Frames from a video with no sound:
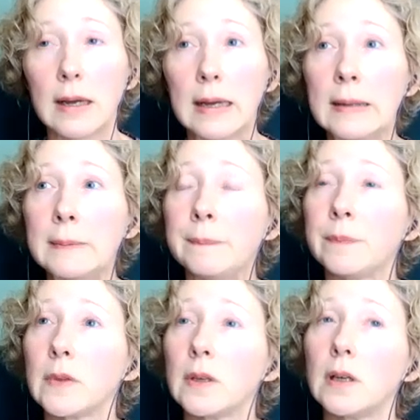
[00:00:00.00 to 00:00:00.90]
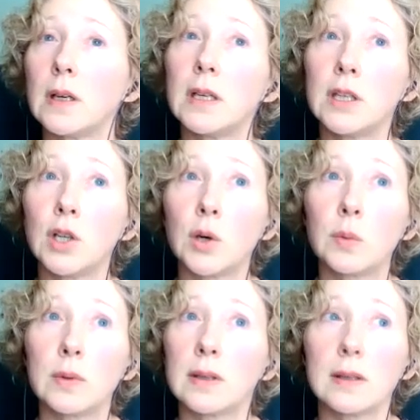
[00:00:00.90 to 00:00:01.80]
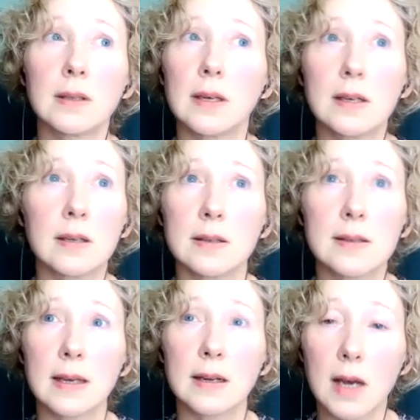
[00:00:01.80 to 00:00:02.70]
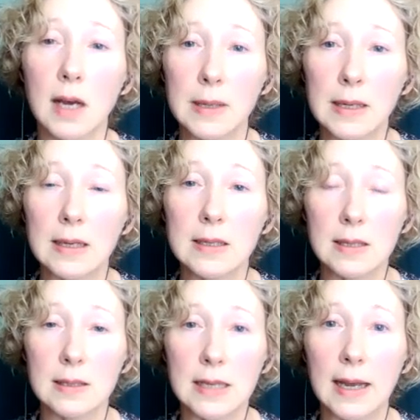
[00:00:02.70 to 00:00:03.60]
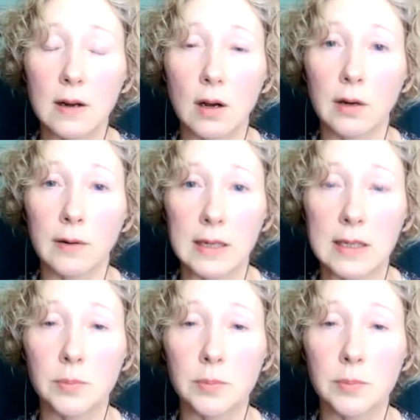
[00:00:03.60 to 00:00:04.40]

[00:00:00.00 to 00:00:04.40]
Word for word: um you know it, they're coming into the diet already